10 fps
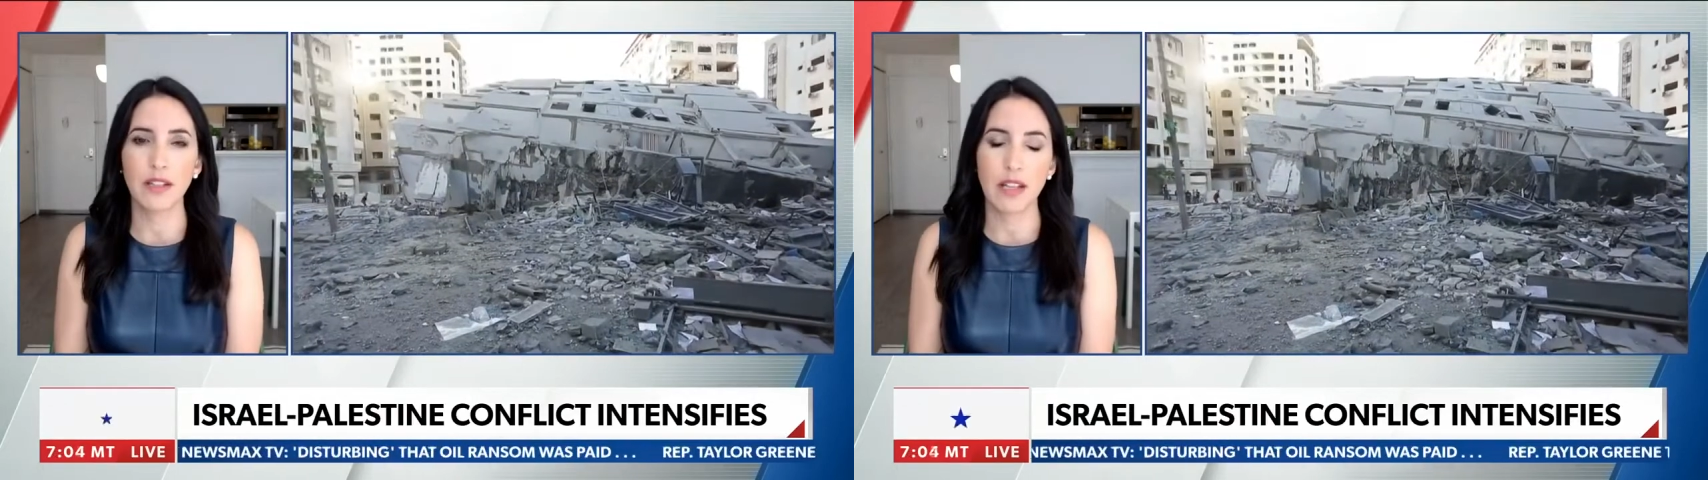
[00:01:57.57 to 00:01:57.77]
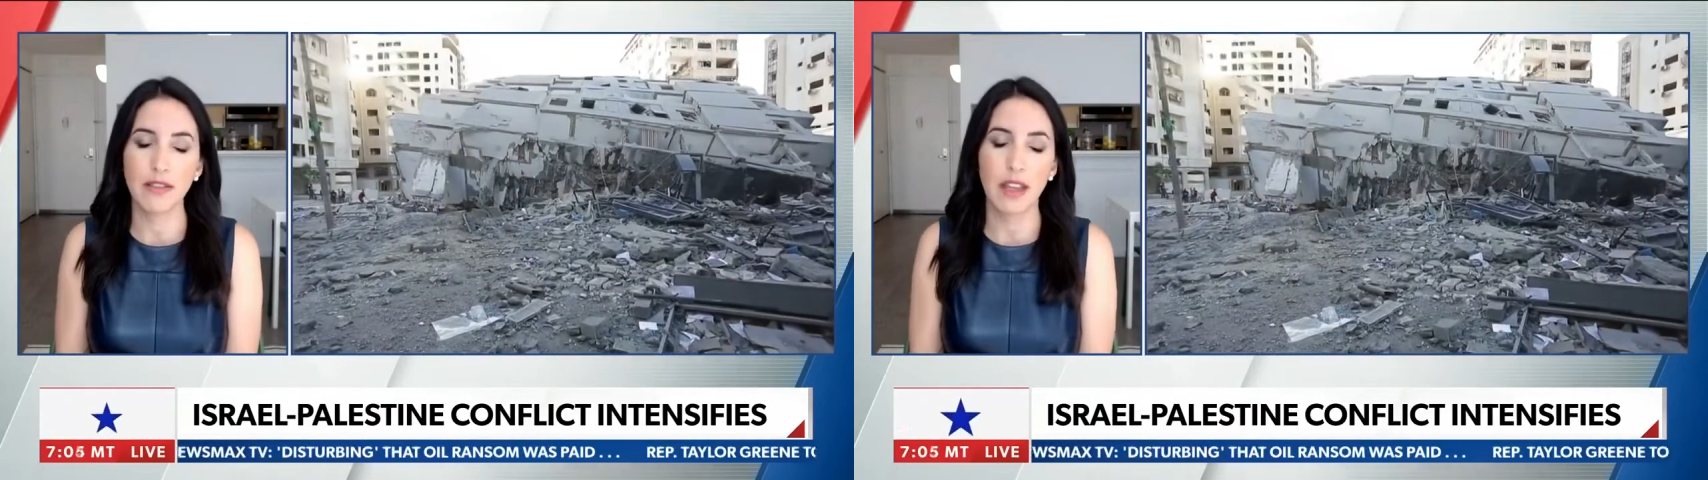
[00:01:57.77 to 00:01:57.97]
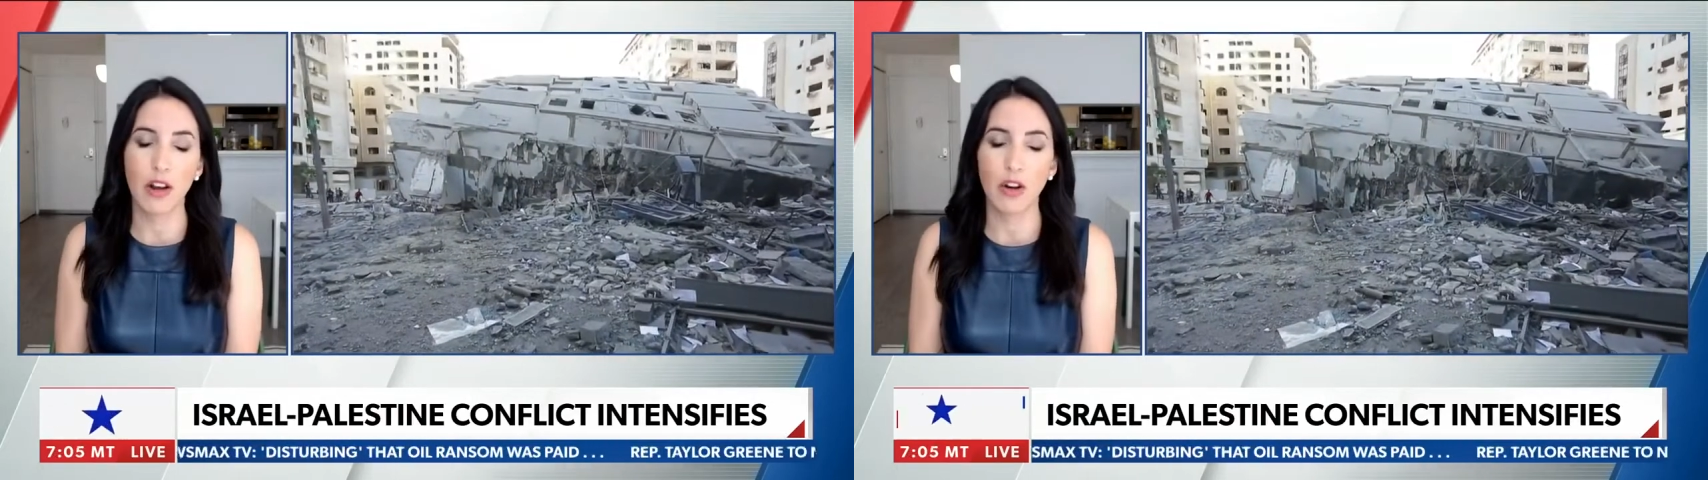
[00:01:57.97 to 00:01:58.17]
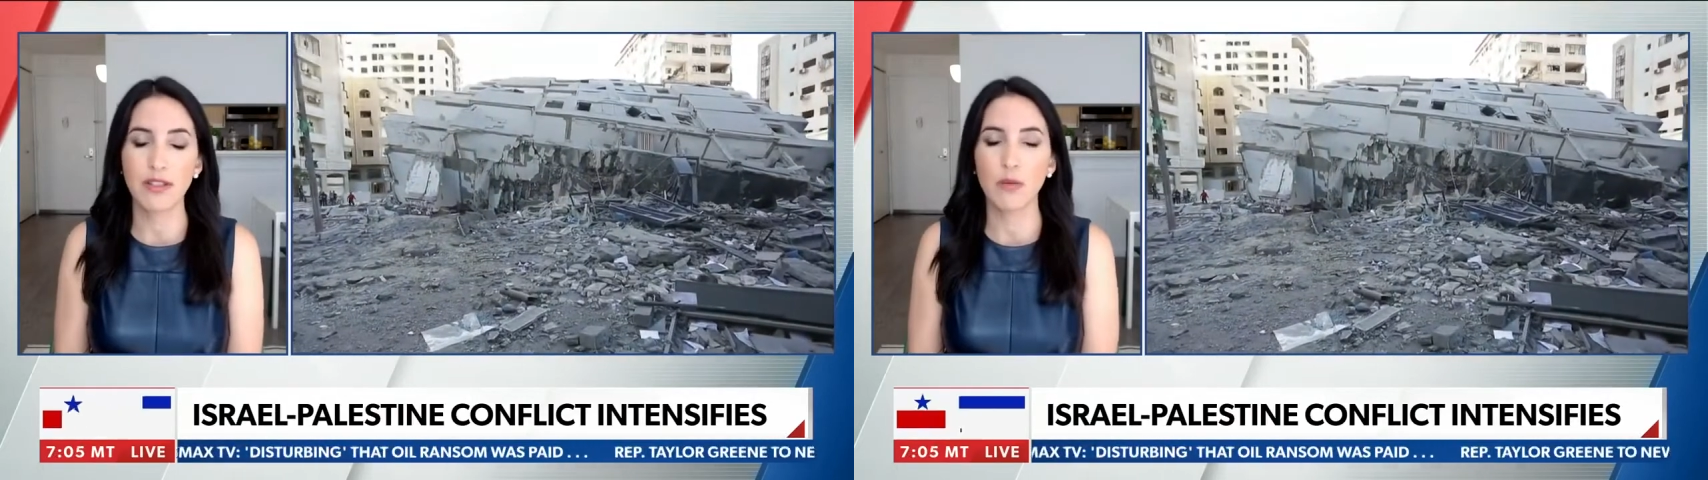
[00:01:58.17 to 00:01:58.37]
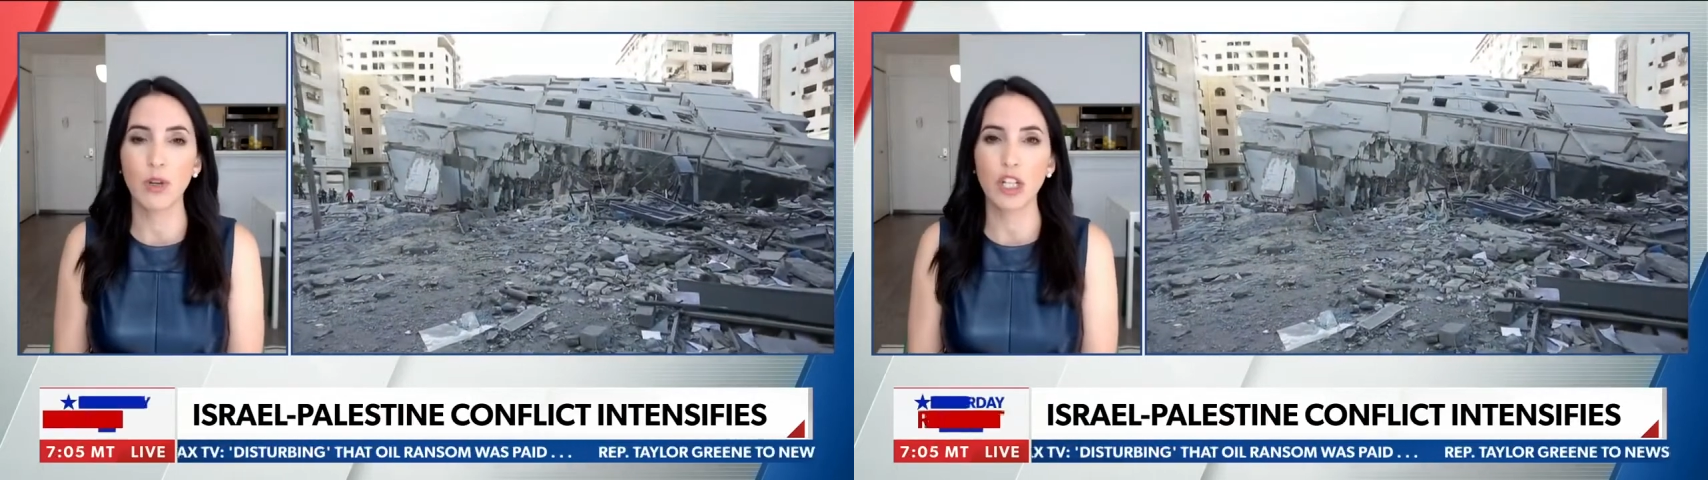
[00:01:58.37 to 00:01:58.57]
that they are
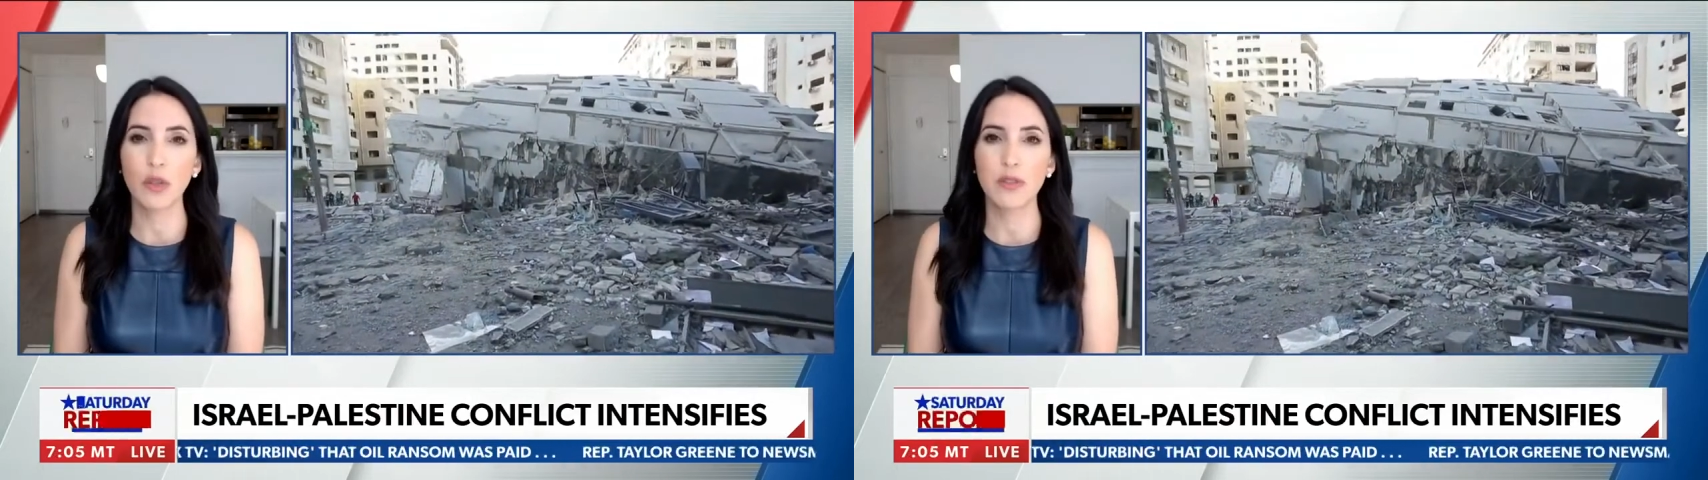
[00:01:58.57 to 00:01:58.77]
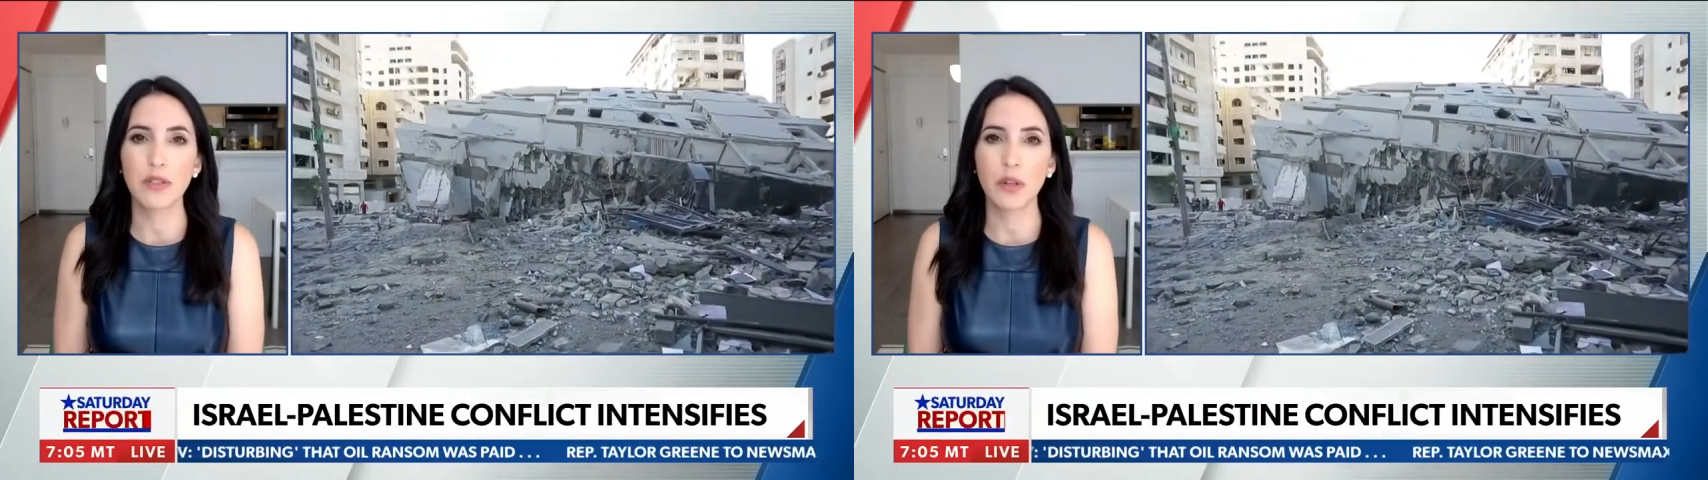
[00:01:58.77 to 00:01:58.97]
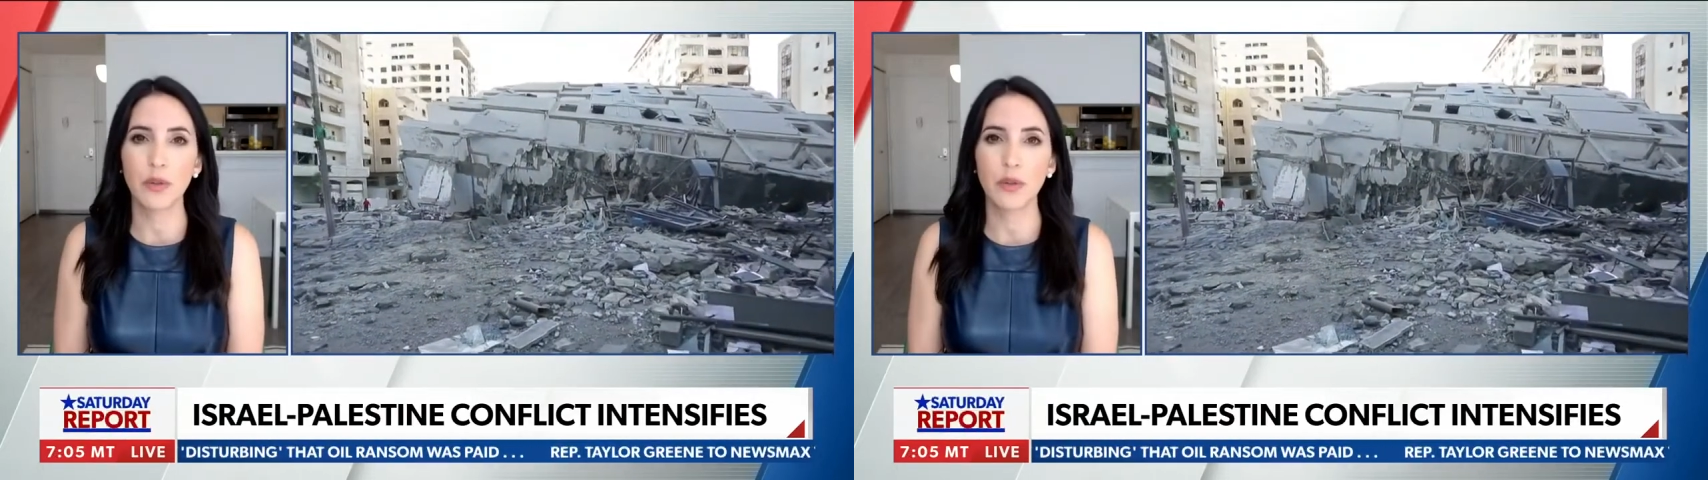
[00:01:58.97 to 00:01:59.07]
somewhat used to.